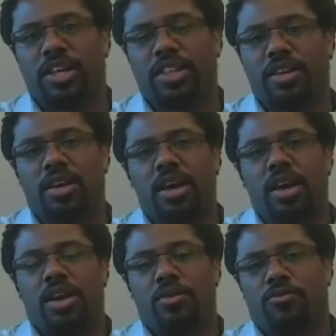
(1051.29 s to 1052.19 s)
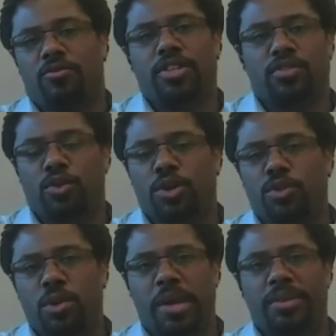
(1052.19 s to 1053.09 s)
I think you know, first of all,
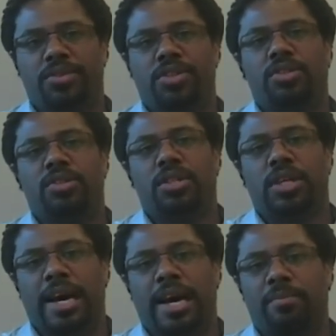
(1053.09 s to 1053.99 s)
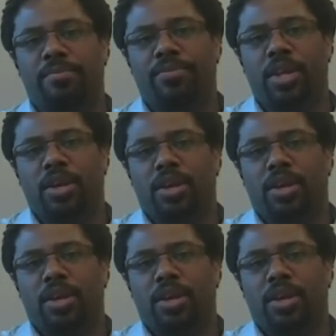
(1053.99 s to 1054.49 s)
as we mentioned, um,